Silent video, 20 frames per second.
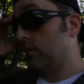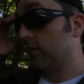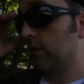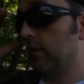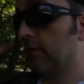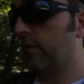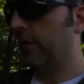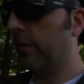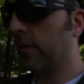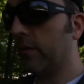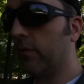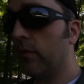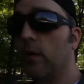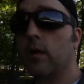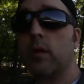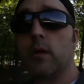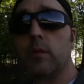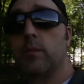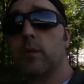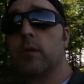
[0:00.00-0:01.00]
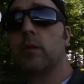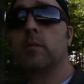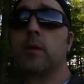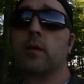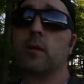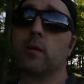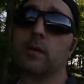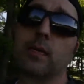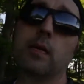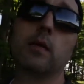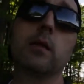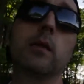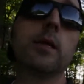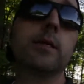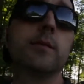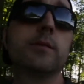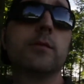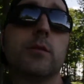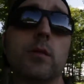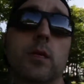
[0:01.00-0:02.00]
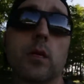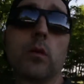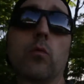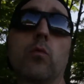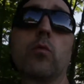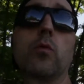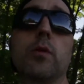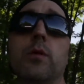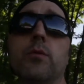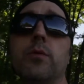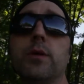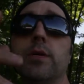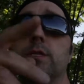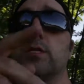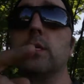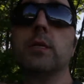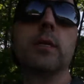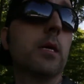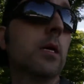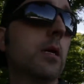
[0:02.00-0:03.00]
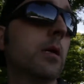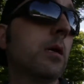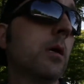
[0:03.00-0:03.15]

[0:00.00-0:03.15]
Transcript: even 300mm kit lens, you can really reach in there